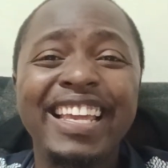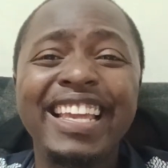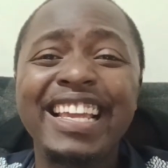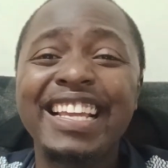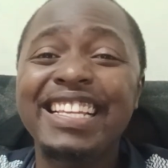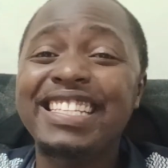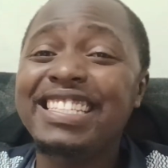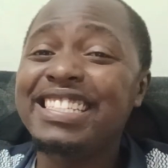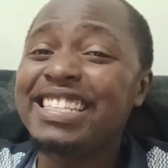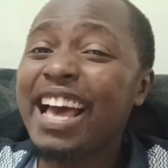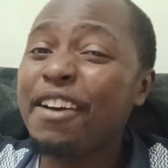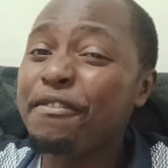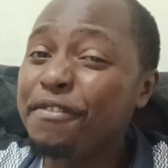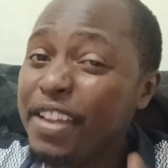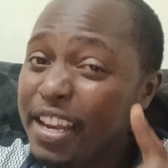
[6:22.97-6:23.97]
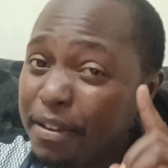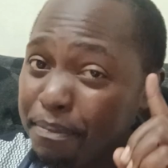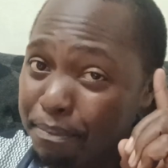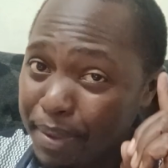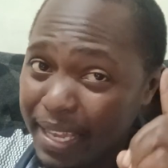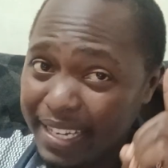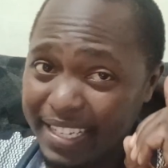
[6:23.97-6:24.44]
is a very
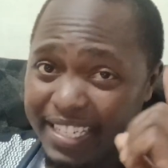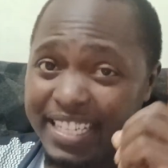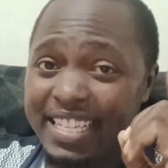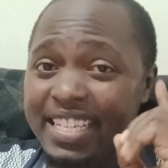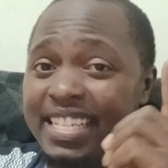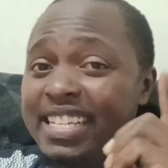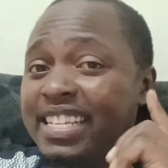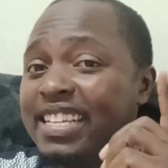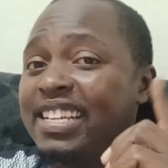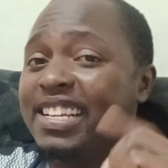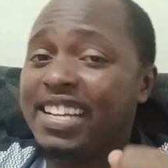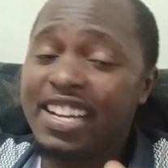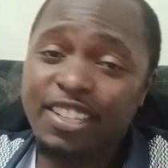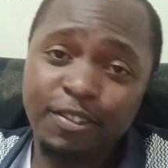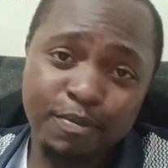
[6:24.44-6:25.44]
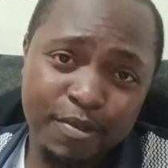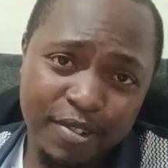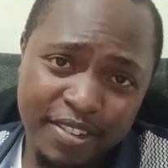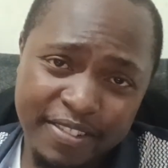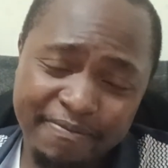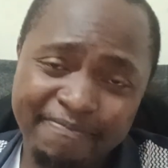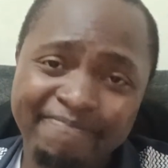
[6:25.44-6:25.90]
petty cash book.